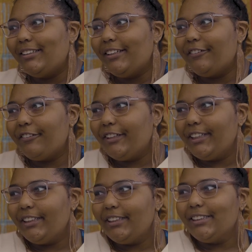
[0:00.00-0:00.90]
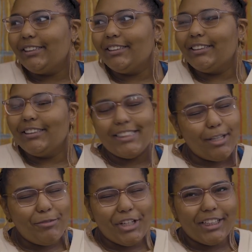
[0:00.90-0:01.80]
different
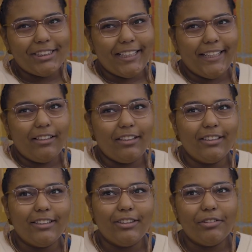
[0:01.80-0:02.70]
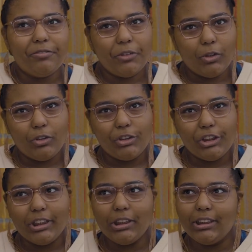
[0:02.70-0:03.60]
subjects like
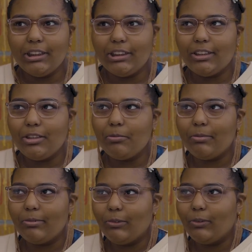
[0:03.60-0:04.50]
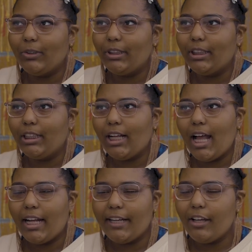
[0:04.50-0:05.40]
photojournalism or
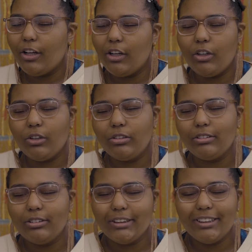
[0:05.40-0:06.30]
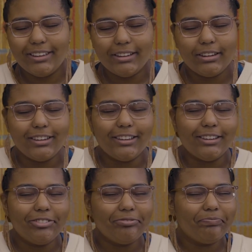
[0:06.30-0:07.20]
audio, and
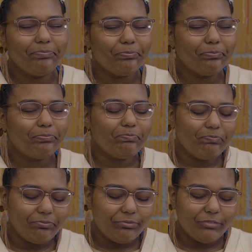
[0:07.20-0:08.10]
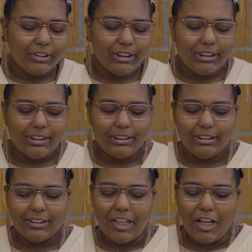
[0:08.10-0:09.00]
yeah. And
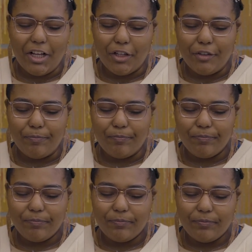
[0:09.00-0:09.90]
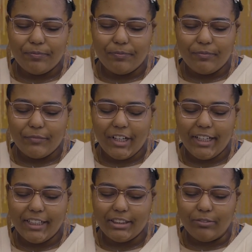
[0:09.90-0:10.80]
then, um, I
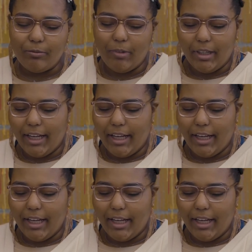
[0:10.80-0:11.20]
guess what